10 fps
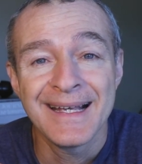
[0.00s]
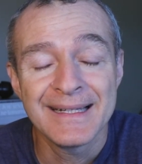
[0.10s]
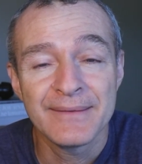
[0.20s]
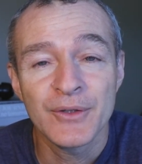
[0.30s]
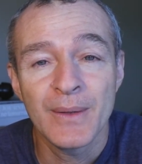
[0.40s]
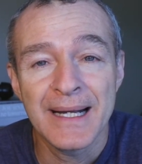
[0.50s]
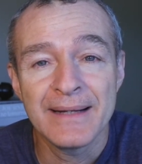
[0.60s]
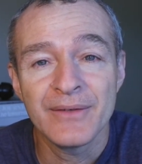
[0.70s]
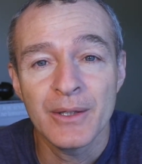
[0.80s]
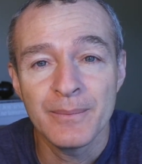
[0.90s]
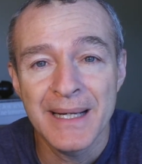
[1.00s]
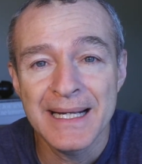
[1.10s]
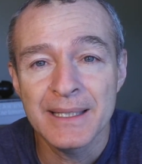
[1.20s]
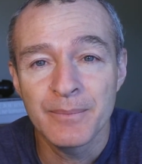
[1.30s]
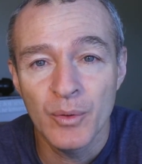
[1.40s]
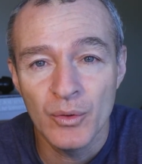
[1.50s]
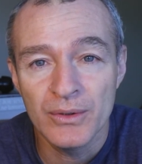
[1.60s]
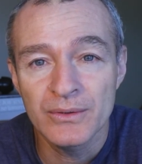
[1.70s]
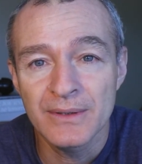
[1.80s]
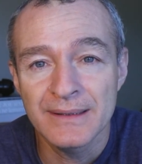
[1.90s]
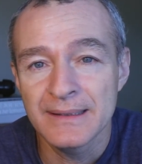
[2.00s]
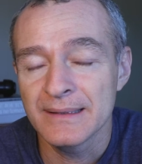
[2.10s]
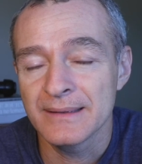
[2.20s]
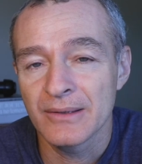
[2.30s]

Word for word: and if you have a Mac portal uh,